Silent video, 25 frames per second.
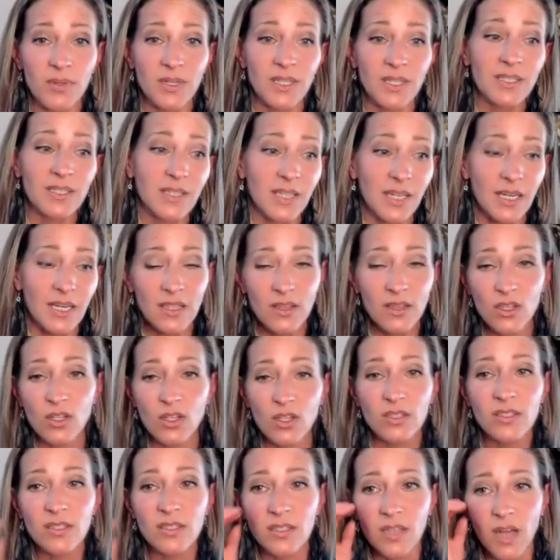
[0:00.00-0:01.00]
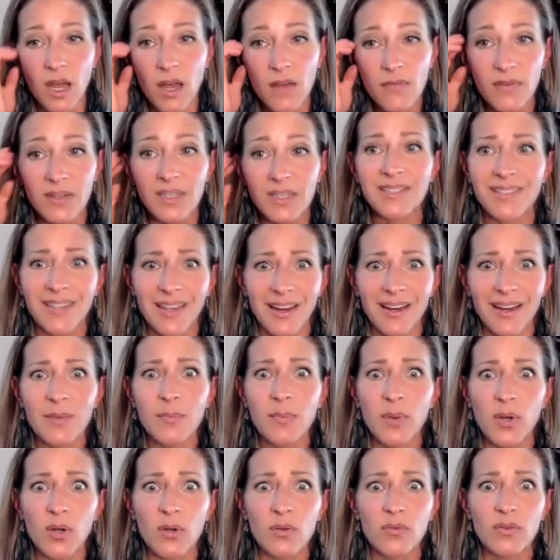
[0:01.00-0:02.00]
and he's getting the good stuff, and he's
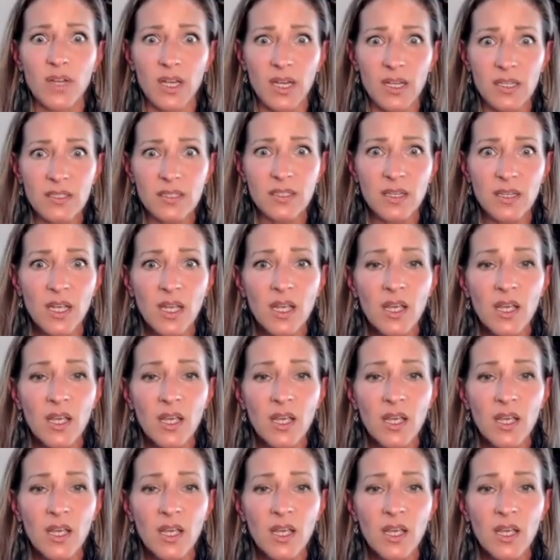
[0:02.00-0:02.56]
getting bone dust.